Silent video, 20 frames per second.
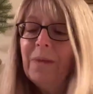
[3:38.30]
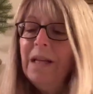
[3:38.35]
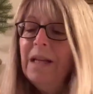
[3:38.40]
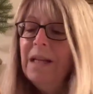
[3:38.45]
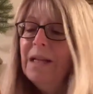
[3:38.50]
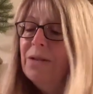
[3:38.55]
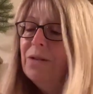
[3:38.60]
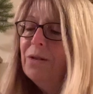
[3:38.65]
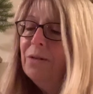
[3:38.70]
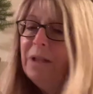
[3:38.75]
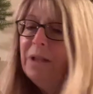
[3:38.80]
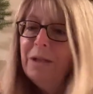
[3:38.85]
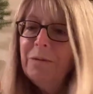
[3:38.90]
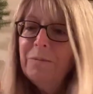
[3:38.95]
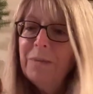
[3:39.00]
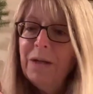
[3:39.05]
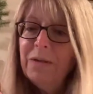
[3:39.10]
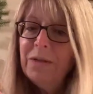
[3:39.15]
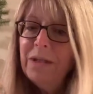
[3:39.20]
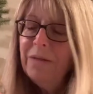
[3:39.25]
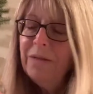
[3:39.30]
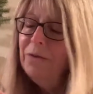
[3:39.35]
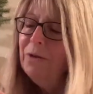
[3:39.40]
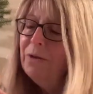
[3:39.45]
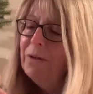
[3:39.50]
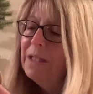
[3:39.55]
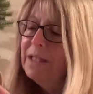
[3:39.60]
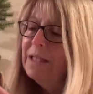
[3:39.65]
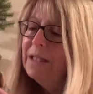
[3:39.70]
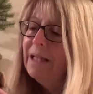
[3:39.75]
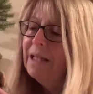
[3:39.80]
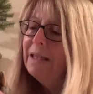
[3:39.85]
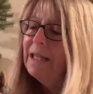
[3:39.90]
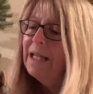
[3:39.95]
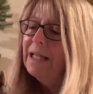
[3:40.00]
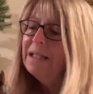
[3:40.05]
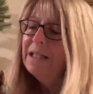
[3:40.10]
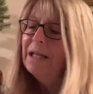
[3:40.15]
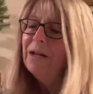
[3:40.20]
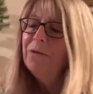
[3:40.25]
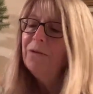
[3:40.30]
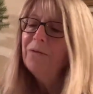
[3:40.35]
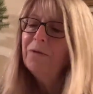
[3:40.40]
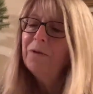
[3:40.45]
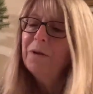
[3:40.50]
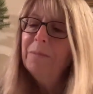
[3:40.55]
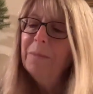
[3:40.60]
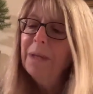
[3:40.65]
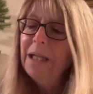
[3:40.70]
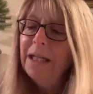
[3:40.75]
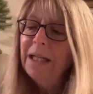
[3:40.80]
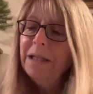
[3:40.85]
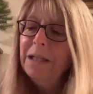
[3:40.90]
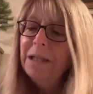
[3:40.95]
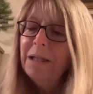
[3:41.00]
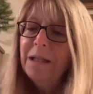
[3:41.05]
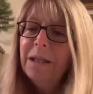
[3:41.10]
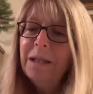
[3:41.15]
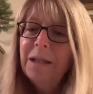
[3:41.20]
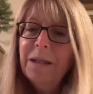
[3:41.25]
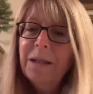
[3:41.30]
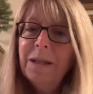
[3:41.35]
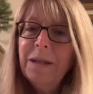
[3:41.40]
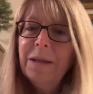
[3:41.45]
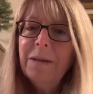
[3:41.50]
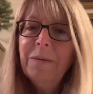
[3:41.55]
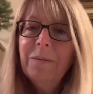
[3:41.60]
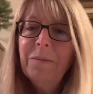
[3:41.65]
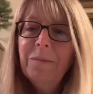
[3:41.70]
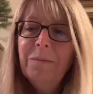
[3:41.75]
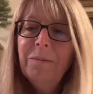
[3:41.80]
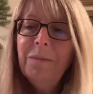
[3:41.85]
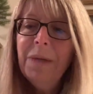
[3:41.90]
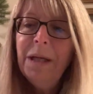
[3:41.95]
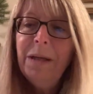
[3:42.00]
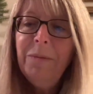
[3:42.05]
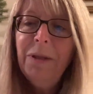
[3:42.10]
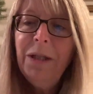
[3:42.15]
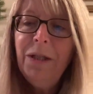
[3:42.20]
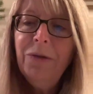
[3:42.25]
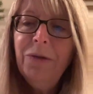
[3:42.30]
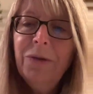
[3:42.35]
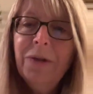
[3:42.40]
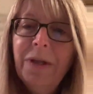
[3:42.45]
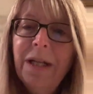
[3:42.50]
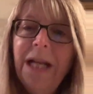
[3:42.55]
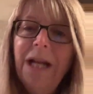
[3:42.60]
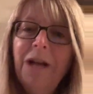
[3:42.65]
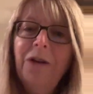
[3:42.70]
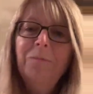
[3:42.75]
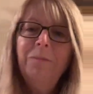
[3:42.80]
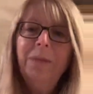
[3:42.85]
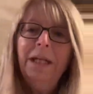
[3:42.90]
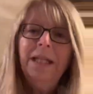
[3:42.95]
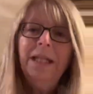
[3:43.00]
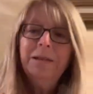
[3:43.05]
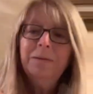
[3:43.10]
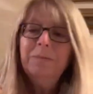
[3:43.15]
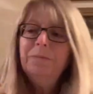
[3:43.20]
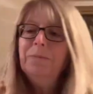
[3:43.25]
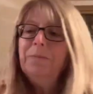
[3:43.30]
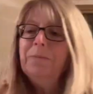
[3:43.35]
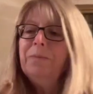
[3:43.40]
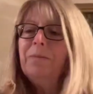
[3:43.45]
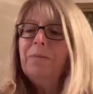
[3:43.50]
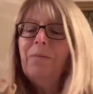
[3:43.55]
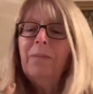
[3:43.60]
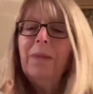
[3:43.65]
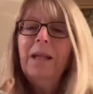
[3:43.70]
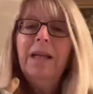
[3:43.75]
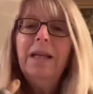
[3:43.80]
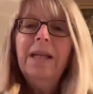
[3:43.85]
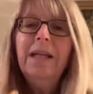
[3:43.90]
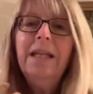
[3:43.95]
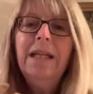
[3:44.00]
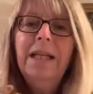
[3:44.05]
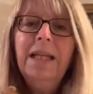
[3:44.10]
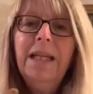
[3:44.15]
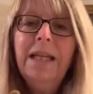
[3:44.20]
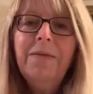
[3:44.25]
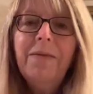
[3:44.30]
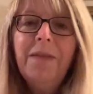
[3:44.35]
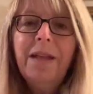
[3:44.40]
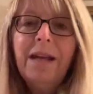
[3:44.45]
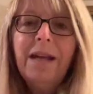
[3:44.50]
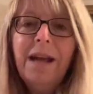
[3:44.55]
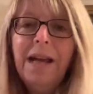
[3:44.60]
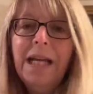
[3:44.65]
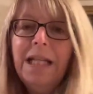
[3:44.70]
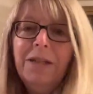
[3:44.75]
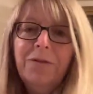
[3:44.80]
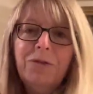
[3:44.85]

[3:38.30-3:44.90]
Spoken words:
So little mouse, if you could set that down for a minute, maybe you could help me get the kind of